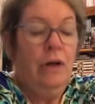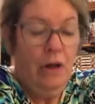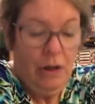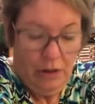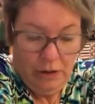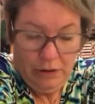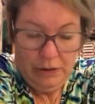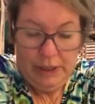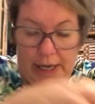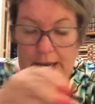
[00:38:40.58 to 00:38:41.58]
bit of the
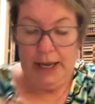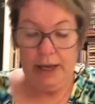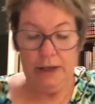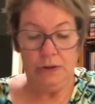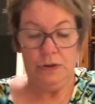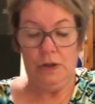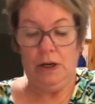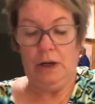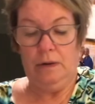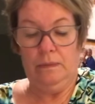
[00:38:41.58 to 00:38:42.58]
alcohol
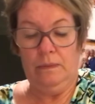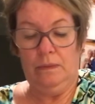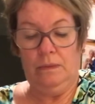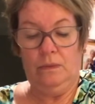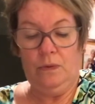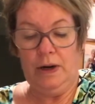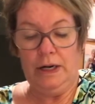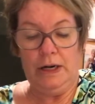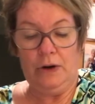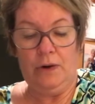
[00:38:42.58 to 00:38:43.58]
and
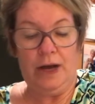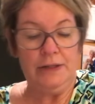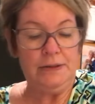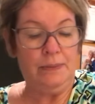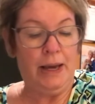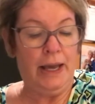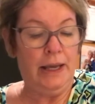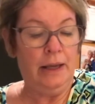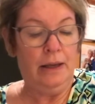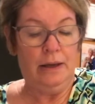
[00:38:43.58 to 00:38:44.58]
run it
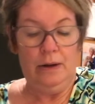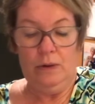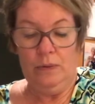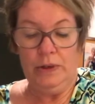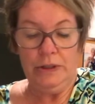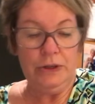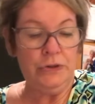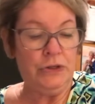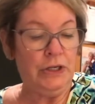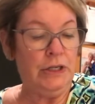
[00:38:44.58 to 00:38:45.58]
across my
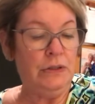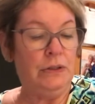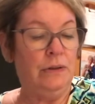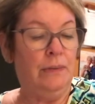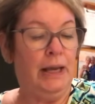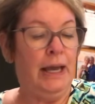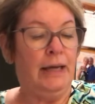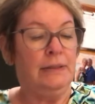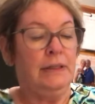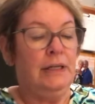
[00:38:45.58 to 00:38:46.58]
window
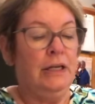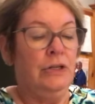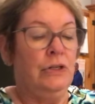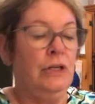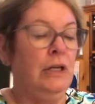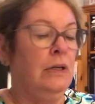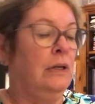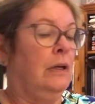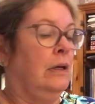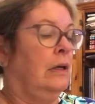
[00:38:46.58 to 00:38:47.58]
sheet, my
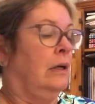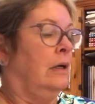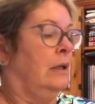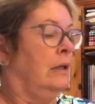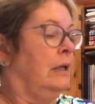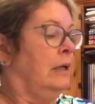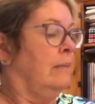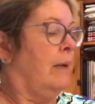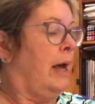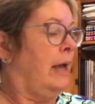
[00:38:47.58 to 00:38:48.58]
acetate sheet.
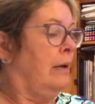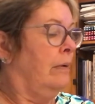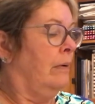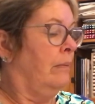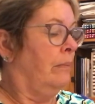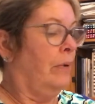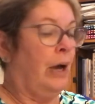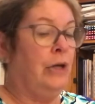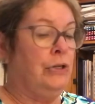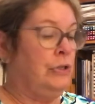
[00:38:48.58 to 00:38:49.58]
Clean
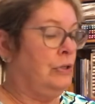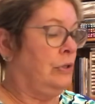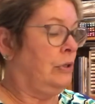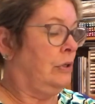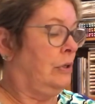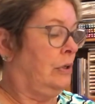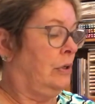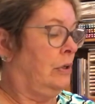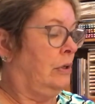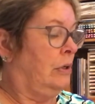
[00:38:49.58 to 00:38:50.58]
my
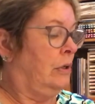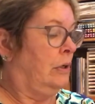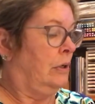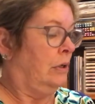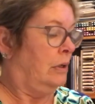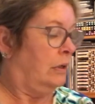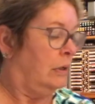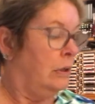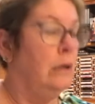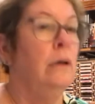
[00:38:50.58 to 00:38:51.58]
brush,
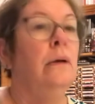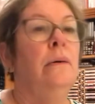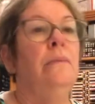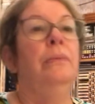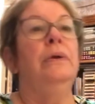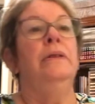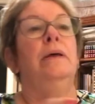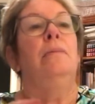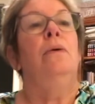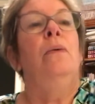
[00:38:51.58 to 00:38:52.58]

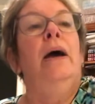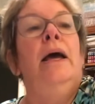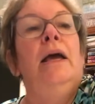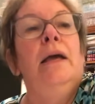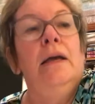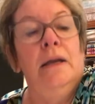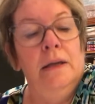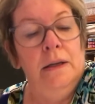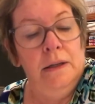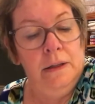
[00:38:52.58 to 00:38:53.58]
put
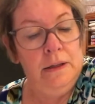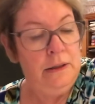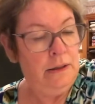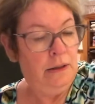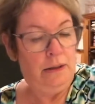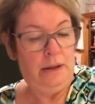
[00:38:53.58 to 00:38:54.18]
them away,